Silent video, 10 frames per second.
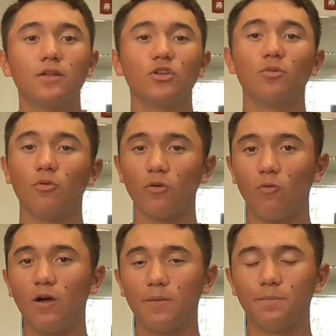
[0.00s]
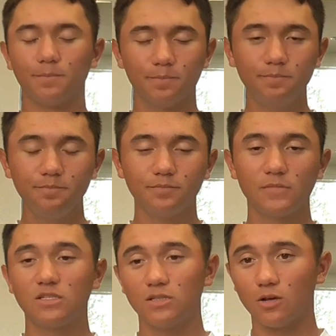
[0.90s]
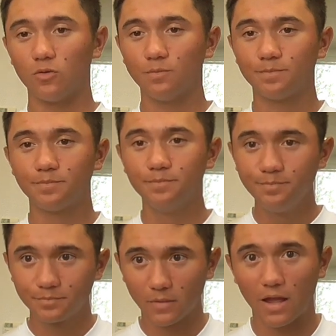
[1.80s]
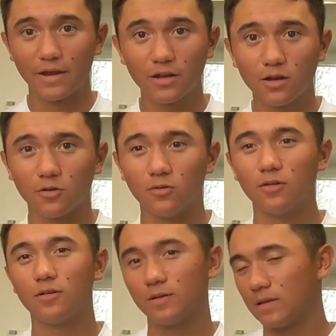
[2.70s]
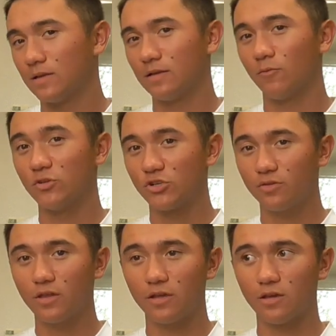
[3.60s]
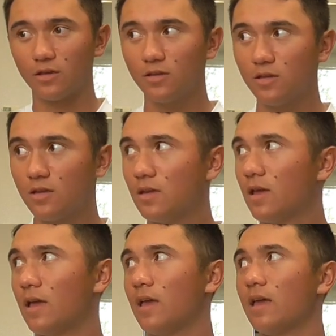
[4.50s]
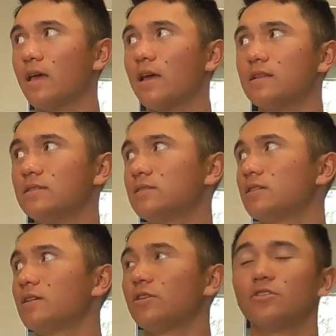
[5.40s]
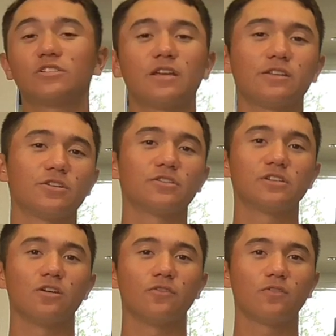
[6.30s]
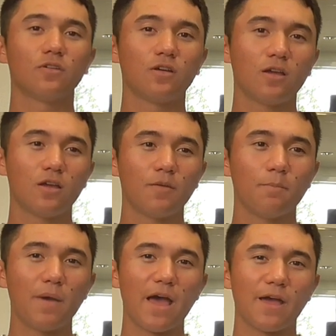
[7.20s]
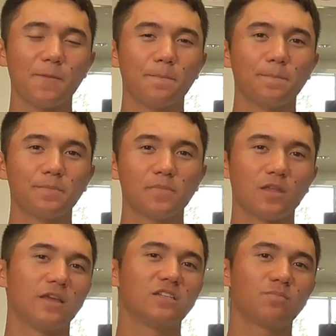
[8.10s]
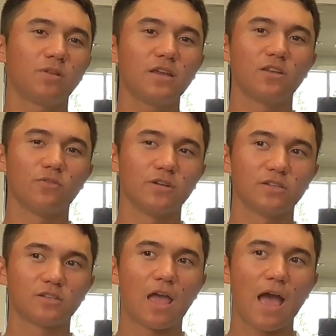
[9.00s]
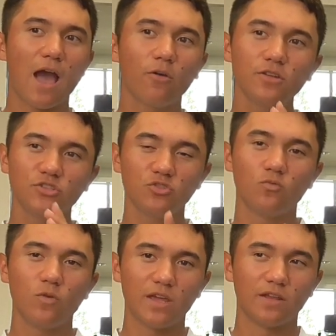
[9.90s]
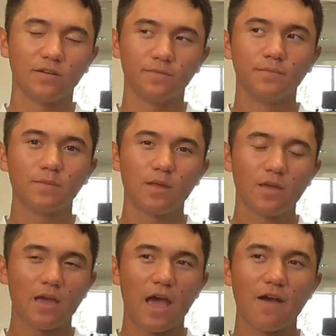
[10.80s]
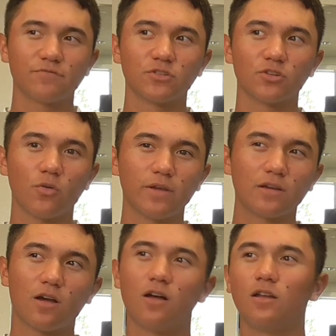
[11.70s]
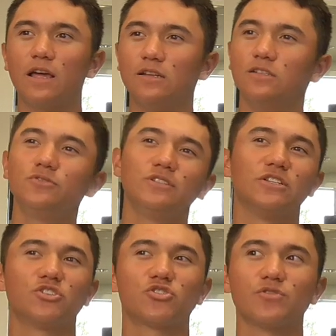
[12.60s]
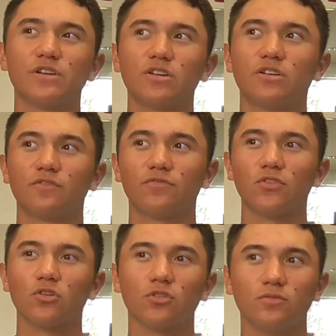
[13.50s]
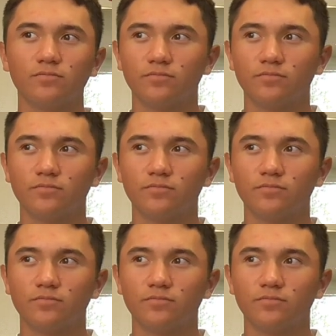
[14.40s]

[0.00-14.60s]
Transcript: your boy won. So, I know what you're thinking, and you're saying to yourself, Matt, explain to us, how would you win after going on a losing streak for